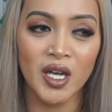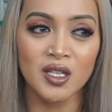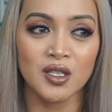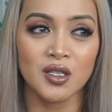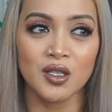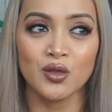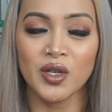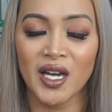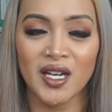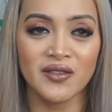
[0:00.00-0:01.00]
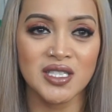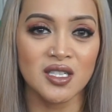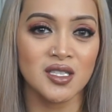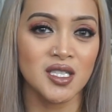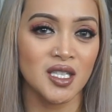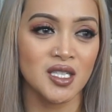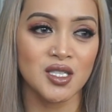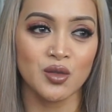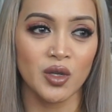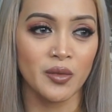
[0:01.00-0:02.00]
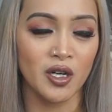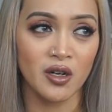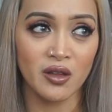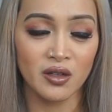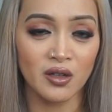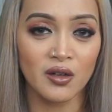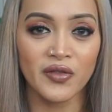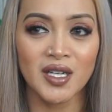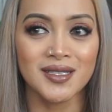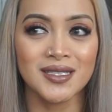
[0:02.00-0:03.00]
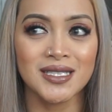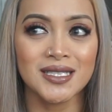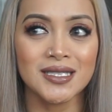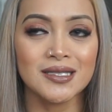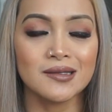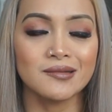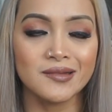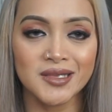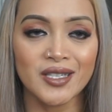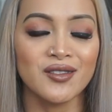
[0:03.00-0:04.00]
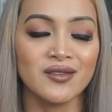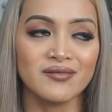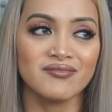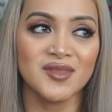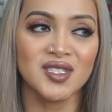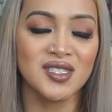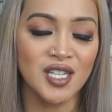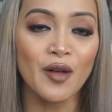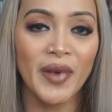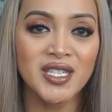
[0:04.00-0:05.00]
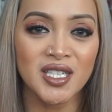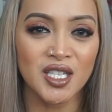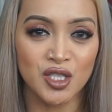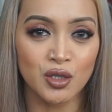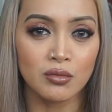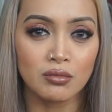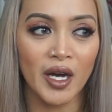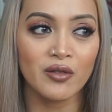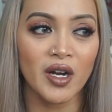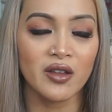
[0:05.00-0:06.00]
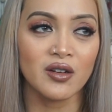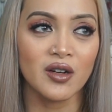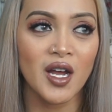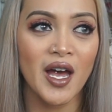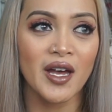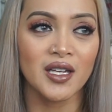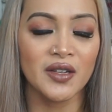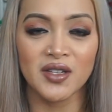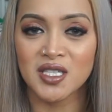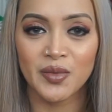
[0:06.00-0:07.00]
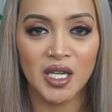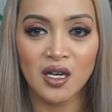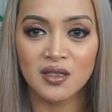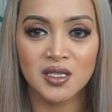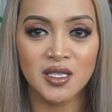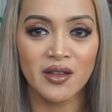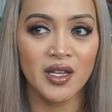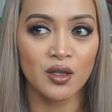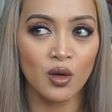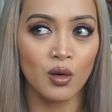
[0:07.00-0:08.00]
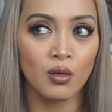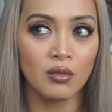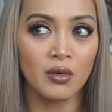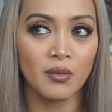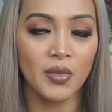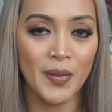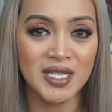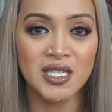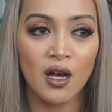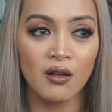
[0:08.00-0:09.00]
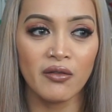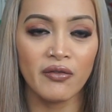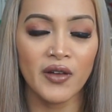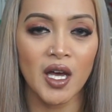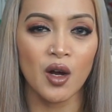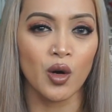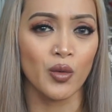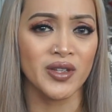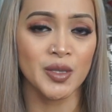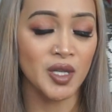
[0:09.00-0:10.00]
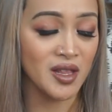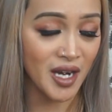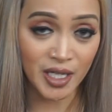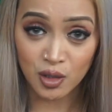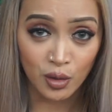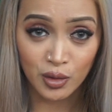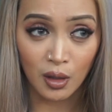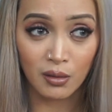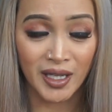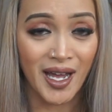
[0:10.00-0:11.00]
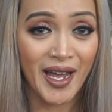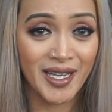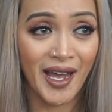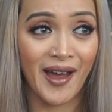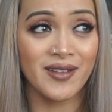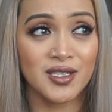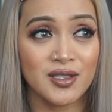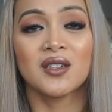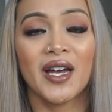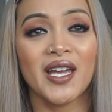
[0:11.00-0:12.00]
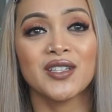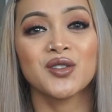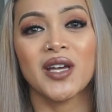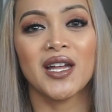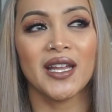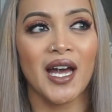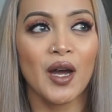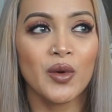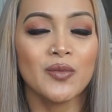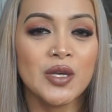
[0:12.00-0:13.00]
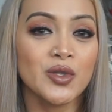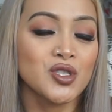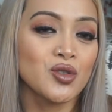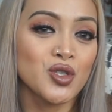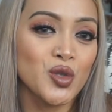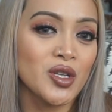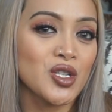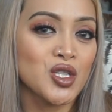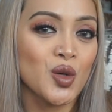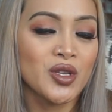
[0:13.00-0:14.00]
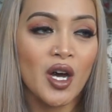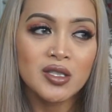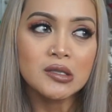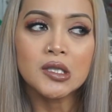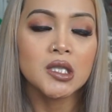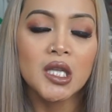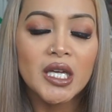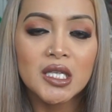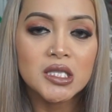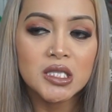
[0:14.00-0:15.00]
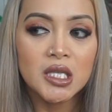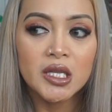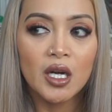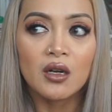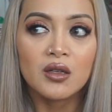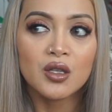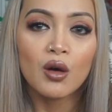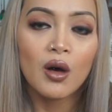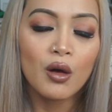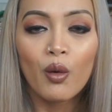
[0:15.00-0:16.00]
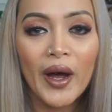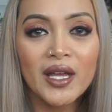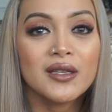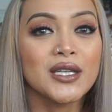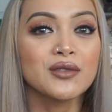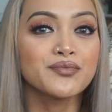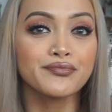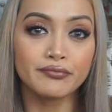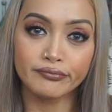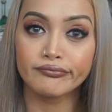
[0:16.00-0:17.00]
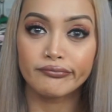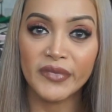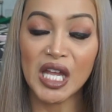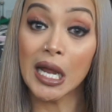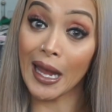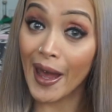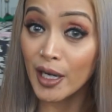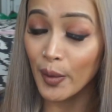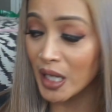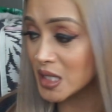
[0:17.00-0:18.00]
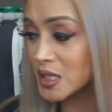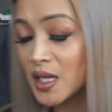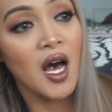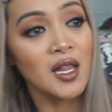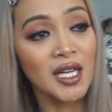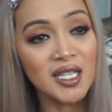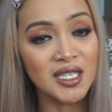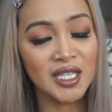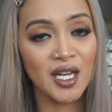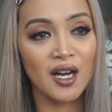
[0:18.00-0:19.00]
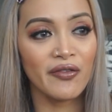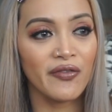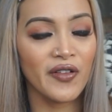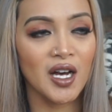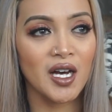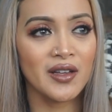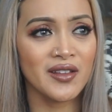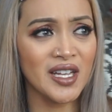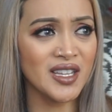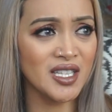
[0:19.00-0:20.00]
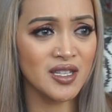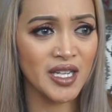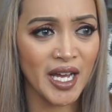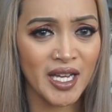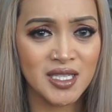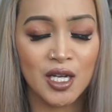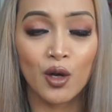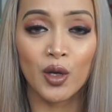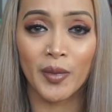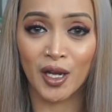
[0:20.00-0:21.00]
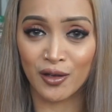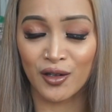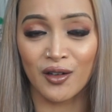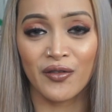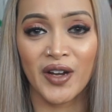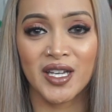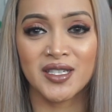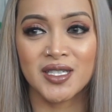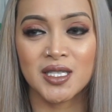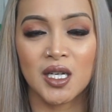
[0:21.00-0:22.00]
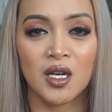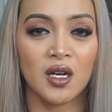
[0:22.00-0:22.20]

and you can't sell the tickets to one of our other girlfriends, then sell my ticket too. I'd rather give it to somebody else and then go by myself or with somebody that I don't know. Like I can't do that. Like I want to be able to enjoy the show and not just kind of like sit there, you know, all quietly. Anyways, luckily enough, at the end of the night, one of my other girlfriends